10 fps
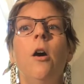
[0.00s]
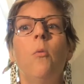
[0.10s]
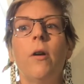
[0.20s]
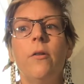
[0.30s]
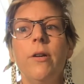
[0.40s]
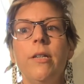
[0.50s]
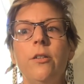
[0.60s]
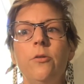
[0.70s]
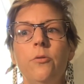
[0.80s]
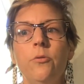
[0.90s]
we're going
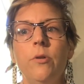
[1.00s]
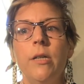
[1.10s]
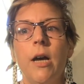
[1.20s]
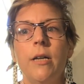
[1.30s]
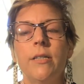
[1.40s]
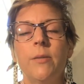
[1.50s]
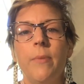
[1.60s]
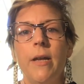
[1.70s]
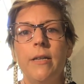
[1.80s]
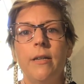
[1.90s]
to
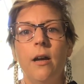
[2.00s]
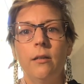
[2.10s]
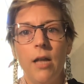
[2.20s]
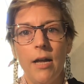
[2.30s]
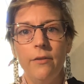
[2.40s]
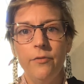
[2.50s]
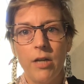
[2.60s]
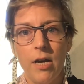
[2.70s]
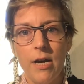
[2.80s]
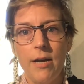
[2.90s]
spend a lot of
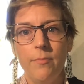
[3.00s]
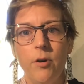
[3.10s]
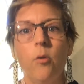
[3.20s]
time,